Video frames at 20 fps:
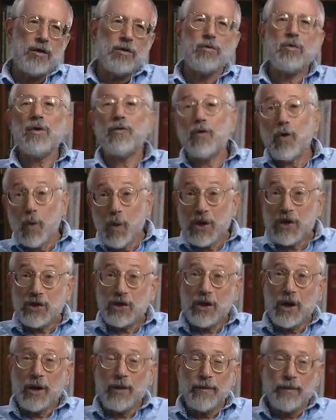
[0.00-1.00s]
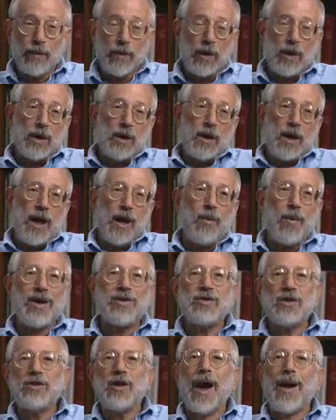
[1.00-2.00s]
3 or 4 weeks ago. And
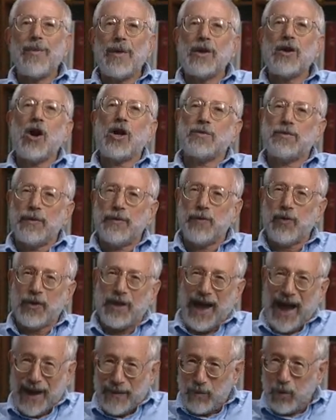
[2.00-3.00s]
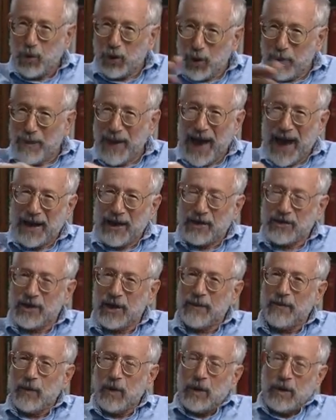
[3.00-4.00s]
when's the time they cursed before that? And we'll go back and I'll
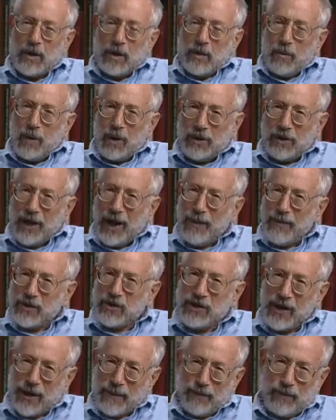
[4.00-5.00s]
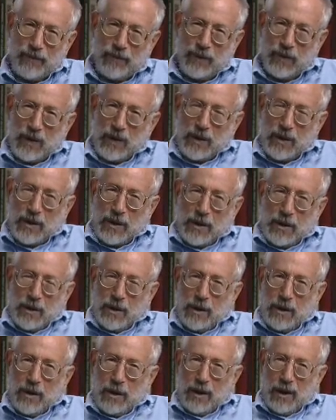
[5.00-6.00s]
say, well, tell me something.
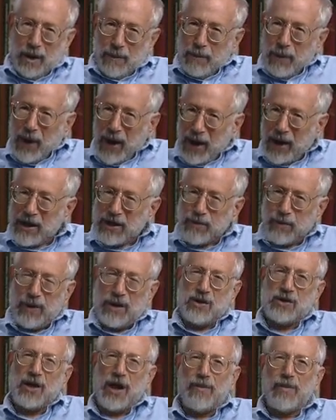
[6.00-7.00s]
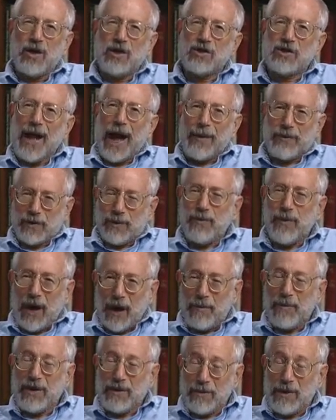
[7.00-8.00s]
A punishment is something that stops a
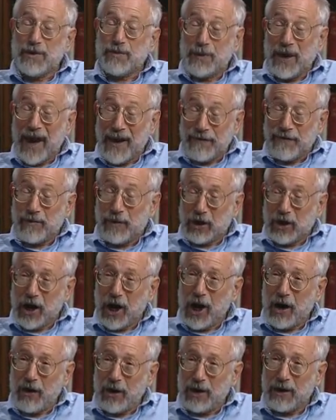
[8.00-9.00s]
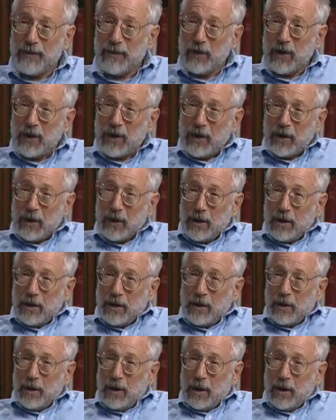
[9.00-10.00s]
misbehavior from occurring.
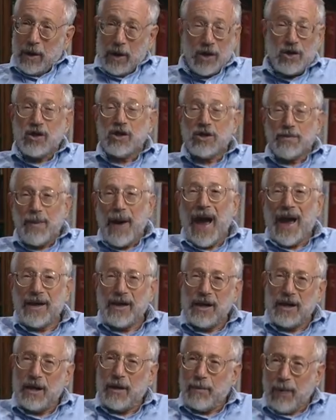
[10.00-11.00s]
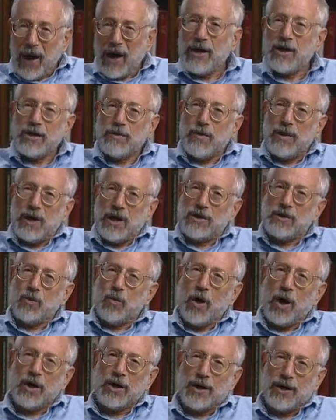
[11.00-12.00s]
Is the spanking a punishment? Is it
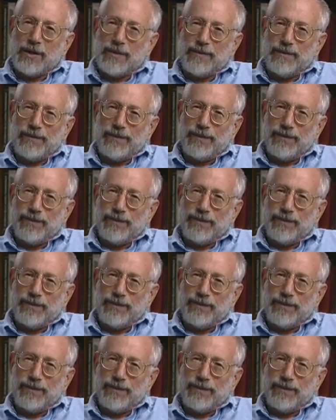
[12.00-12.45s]
working?